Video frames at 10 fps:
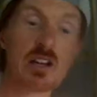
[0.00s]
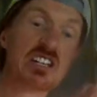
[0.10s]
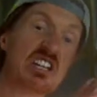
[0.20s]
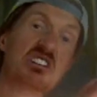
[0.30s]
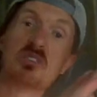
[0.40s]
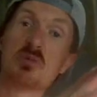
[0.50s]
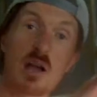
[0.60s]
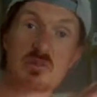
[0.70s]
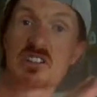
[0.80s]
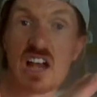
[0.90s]
deal.
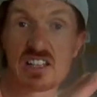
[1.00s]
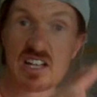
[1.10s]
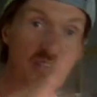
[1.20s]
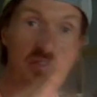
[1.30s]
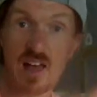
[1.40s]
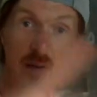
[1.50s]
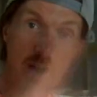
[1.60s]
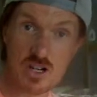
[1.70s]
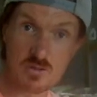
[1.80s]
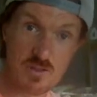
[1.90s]
Sometimes it's nice to have a flat
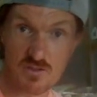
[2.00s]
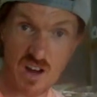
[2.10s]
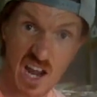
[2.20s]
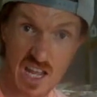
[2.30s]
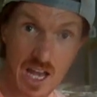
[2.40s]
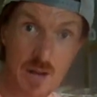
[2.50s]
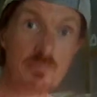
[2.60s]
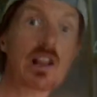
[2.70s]
mushroom to fry up.